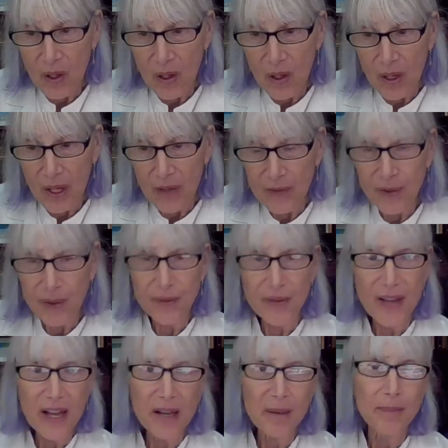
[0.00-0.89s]
if you
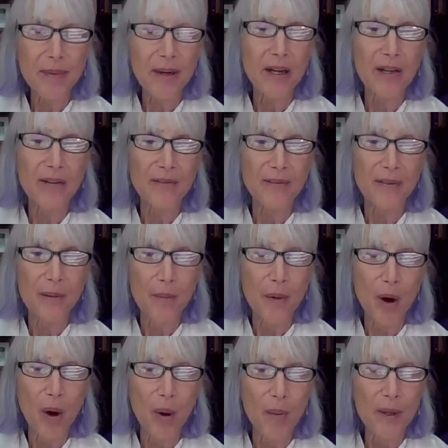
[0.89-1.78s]
think about it for a
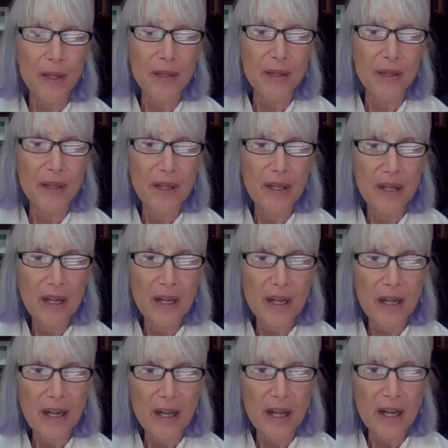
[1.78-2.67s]
moment,
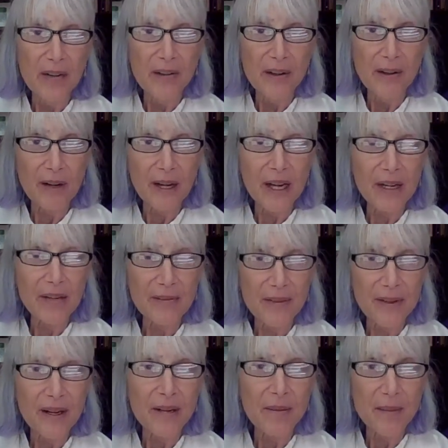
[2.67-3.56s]
there aren't
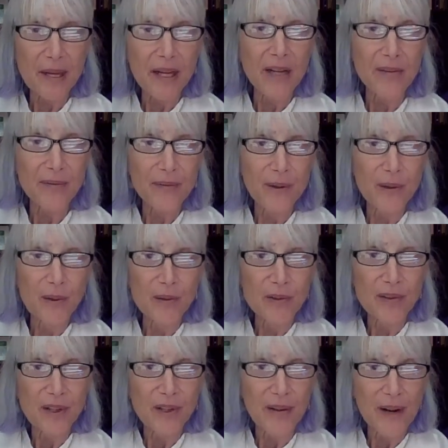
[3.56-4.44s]
very many foods that are